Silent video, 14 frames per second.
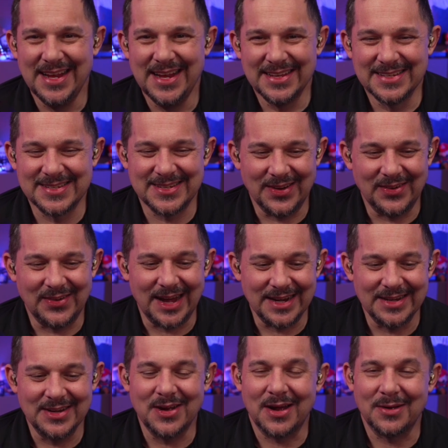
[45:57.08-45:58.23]
So yeah. I
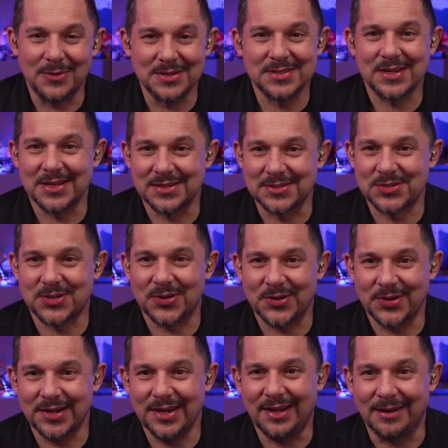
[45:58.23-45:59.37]
knew I wasn't going to screw
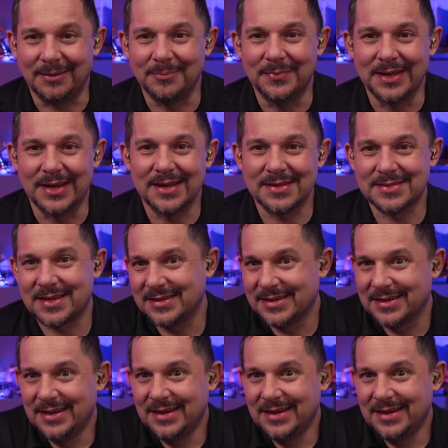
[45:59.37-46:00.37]
it up because and